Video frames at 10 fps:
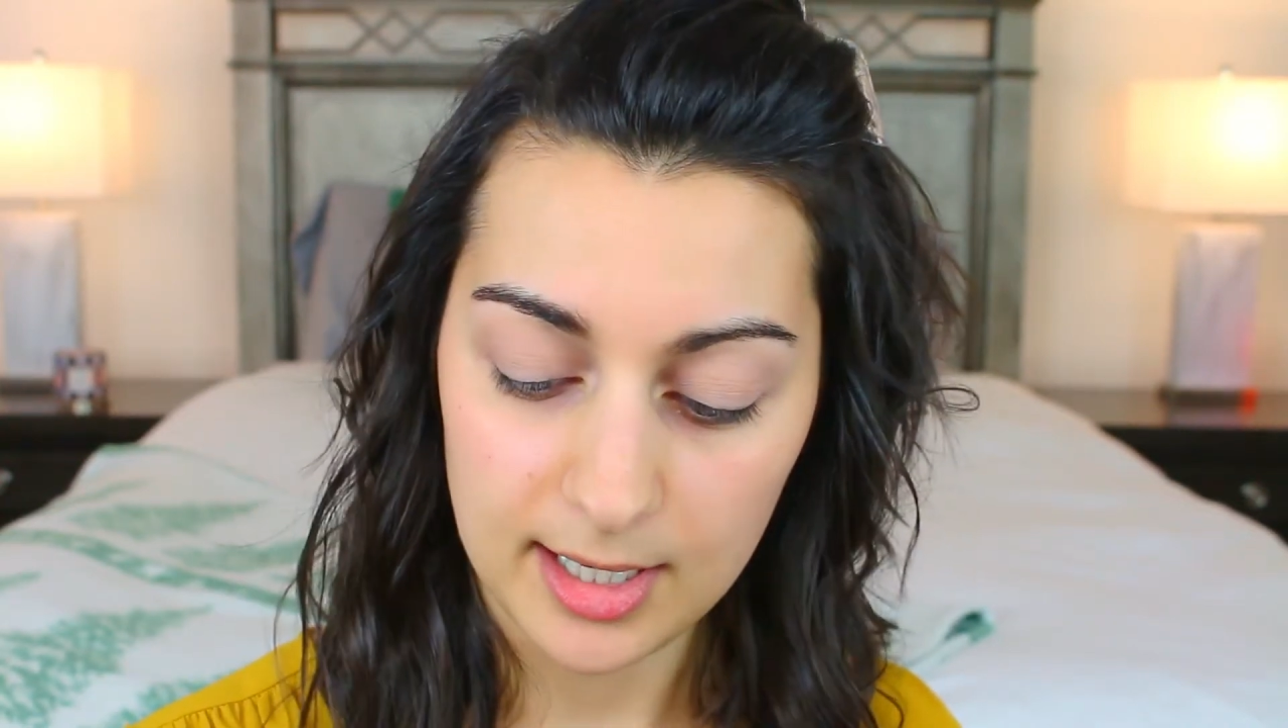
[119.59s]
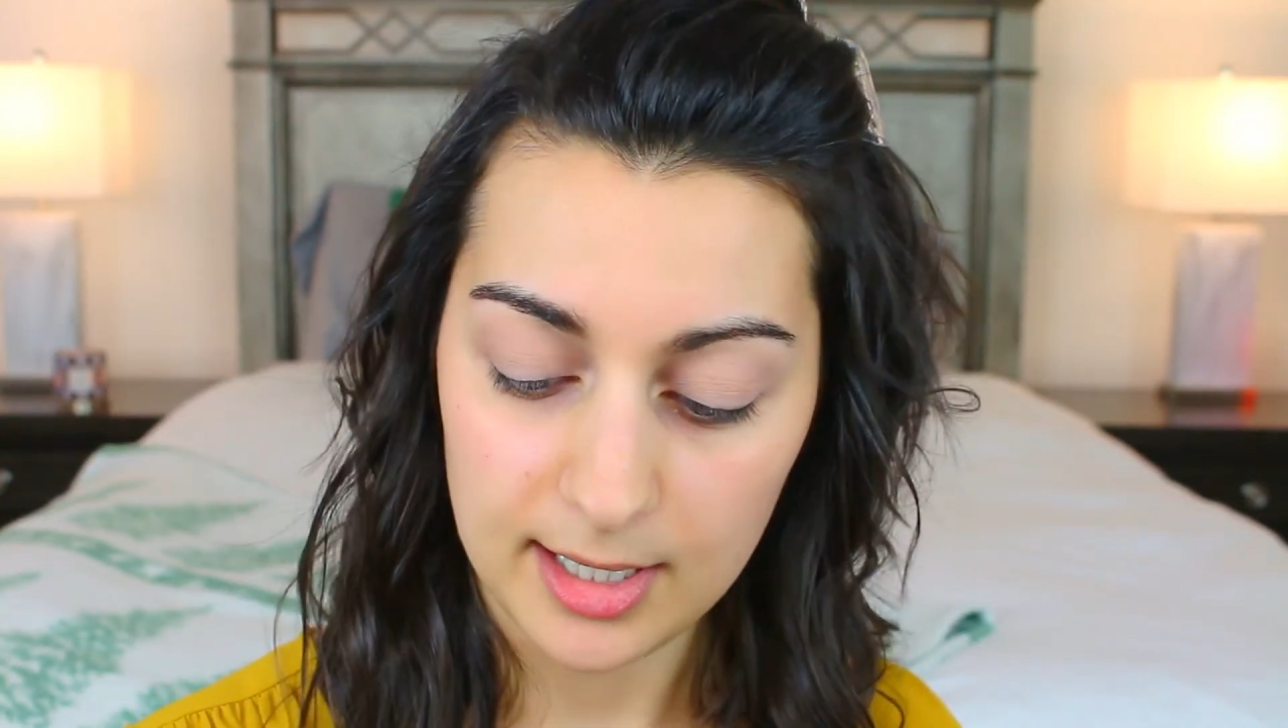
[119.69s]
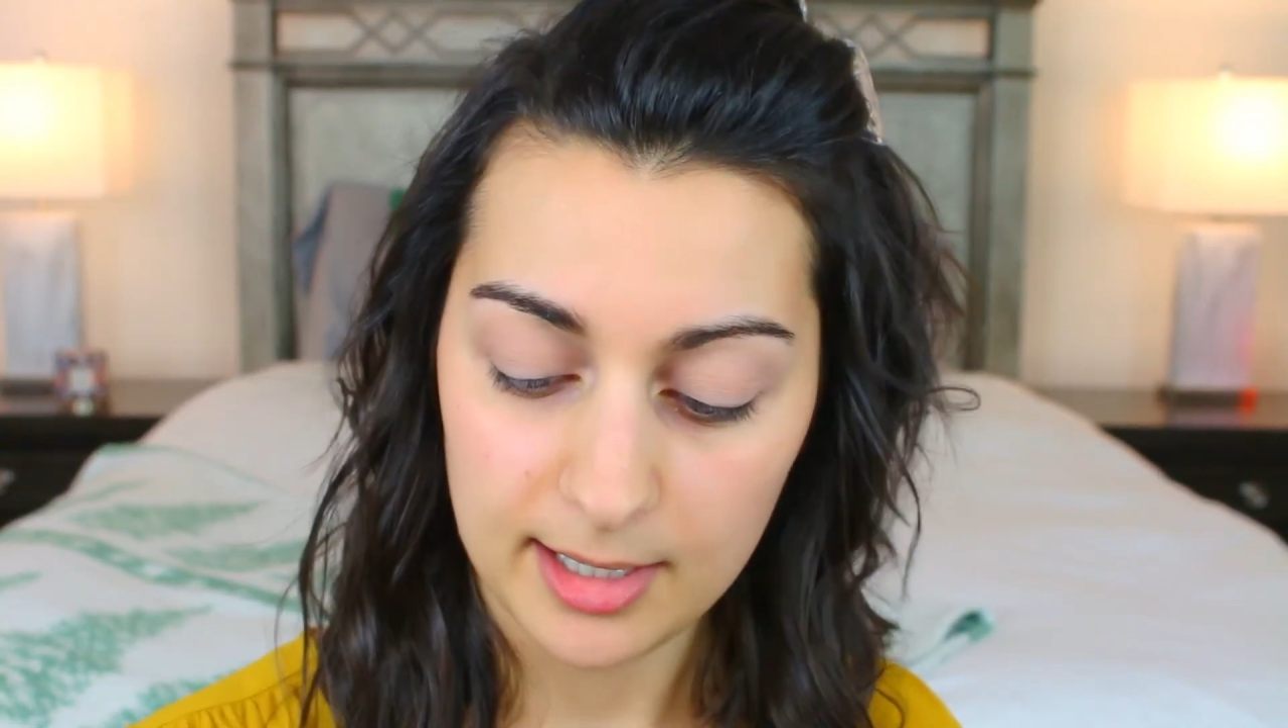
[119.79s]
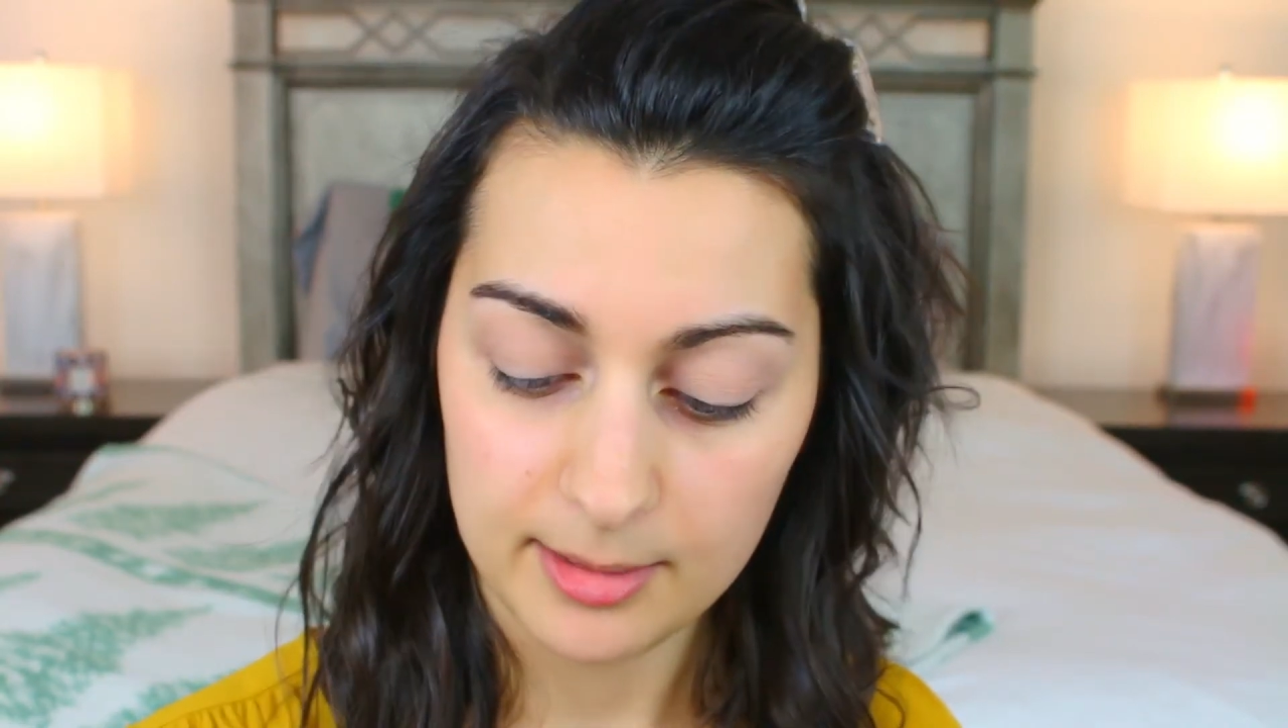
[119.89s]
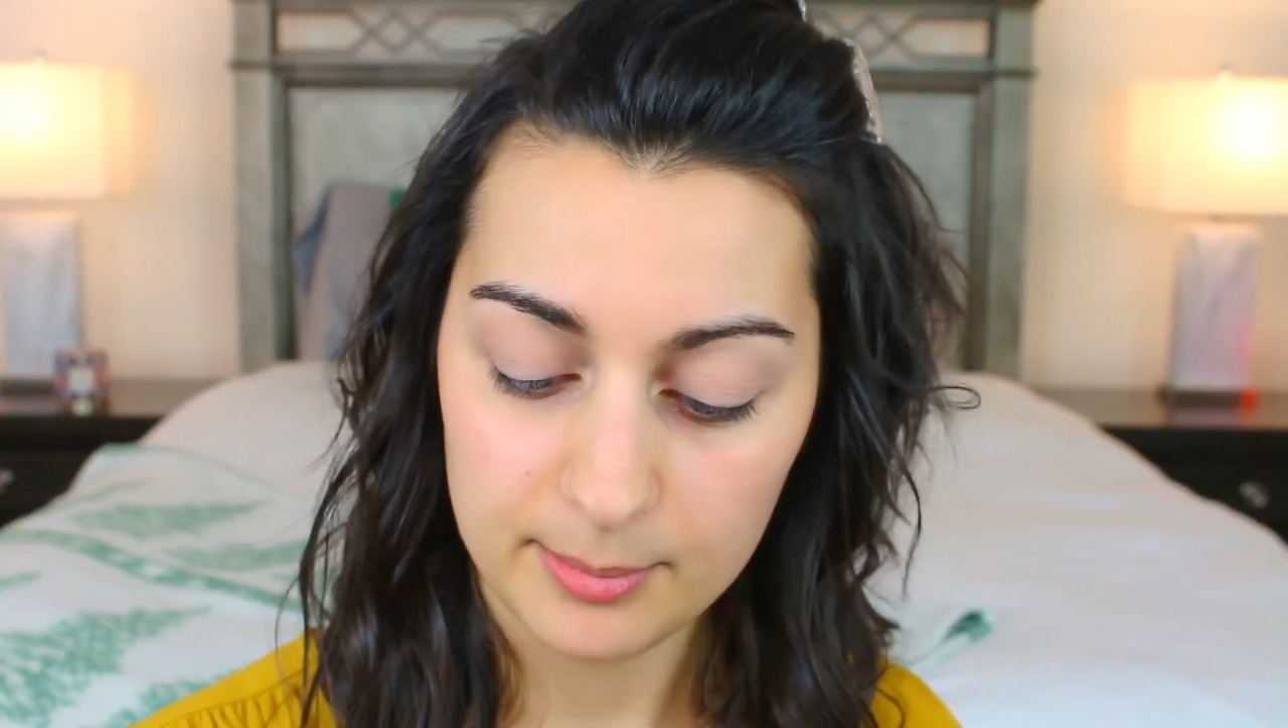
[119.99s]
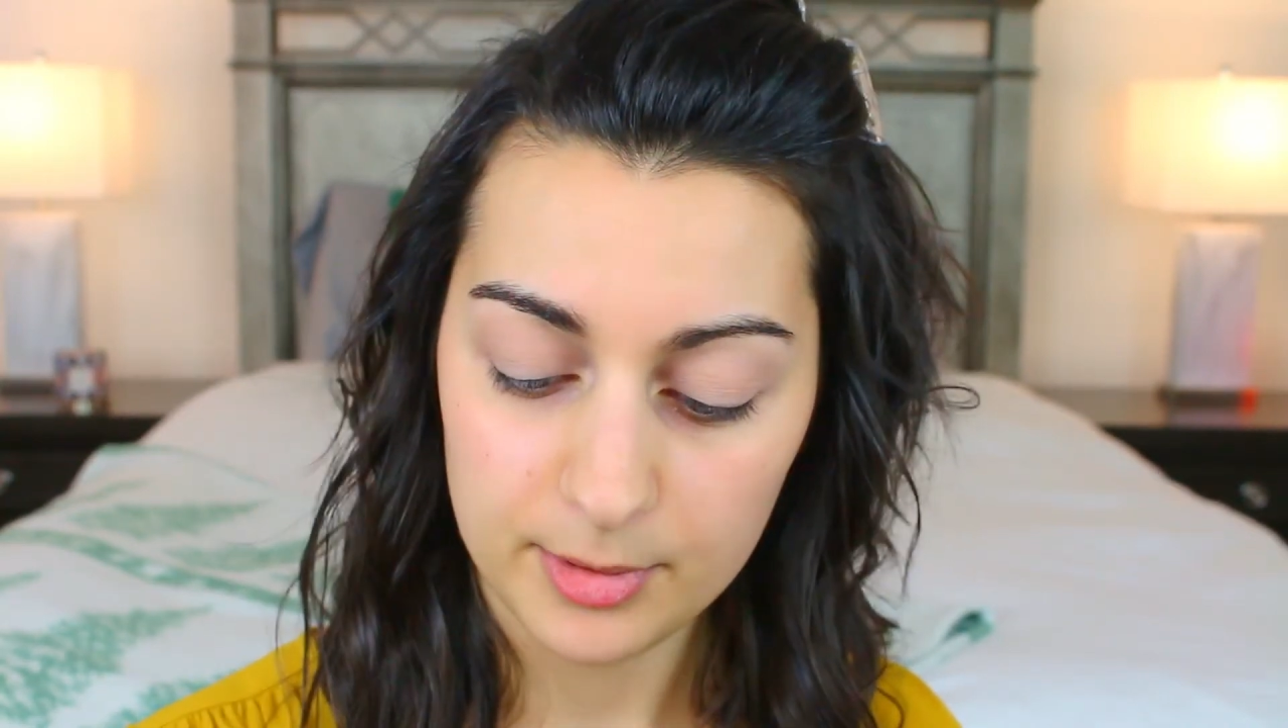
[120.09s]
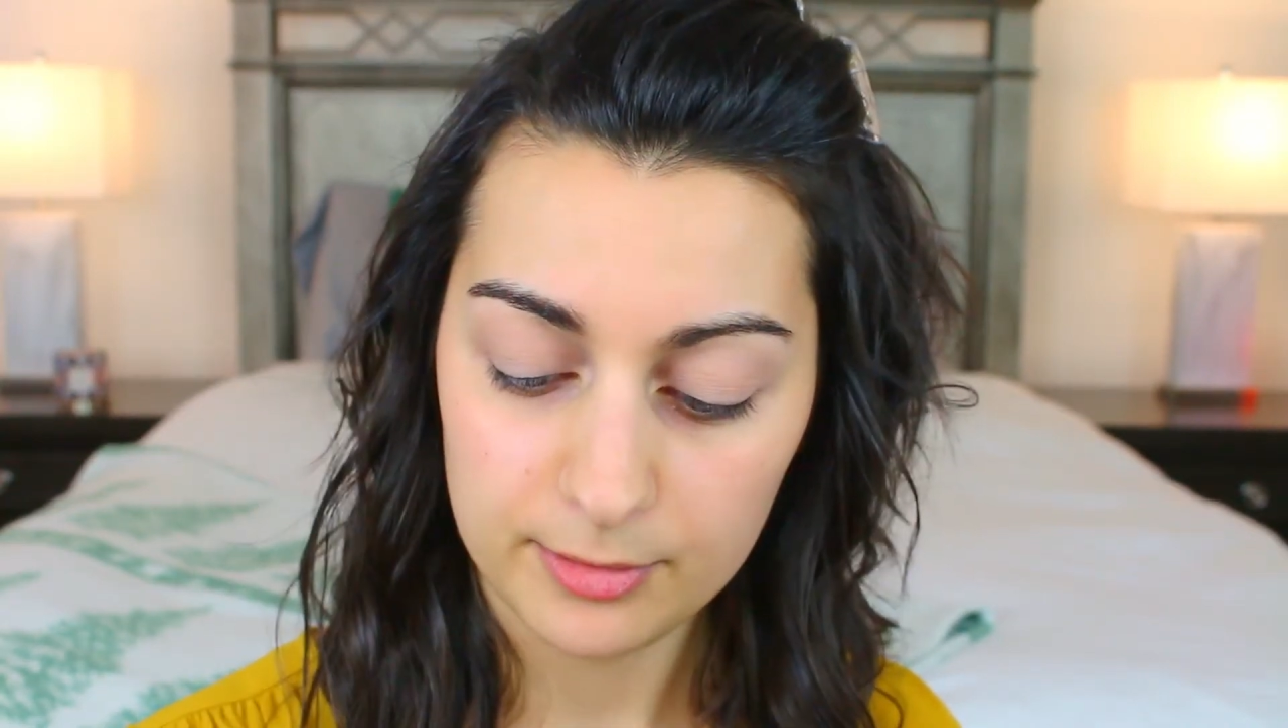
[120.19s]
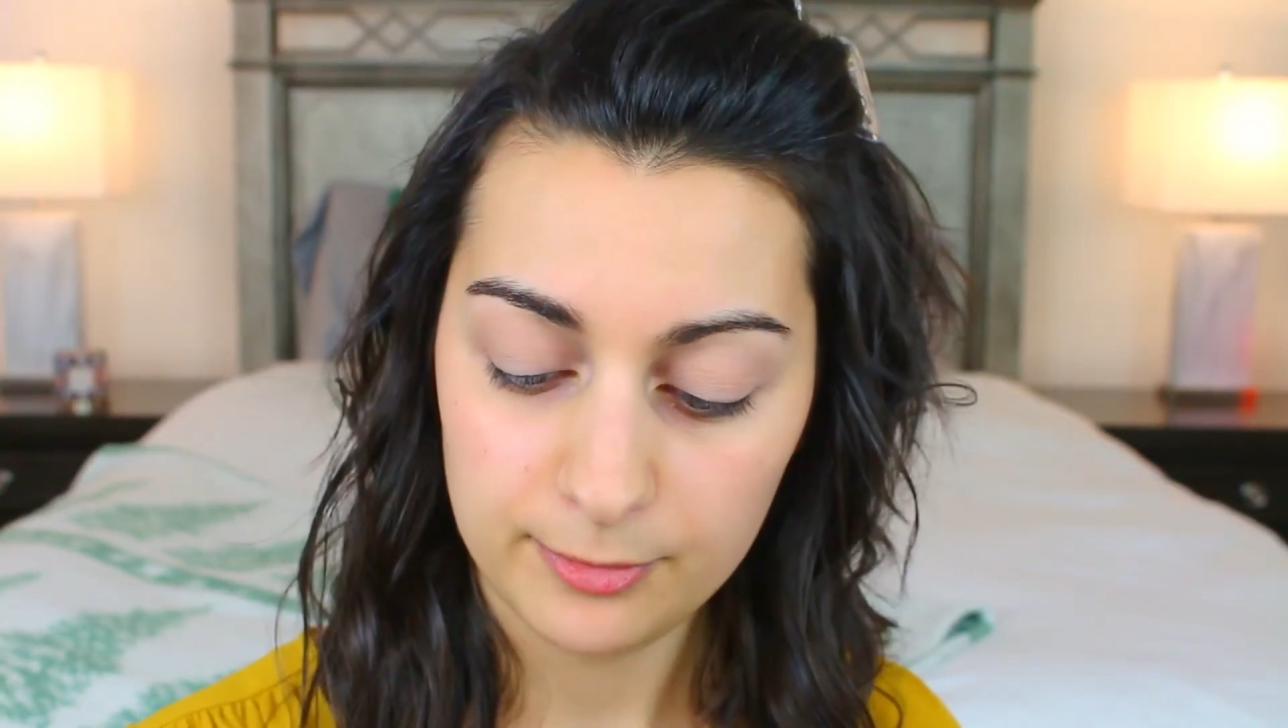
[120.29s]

M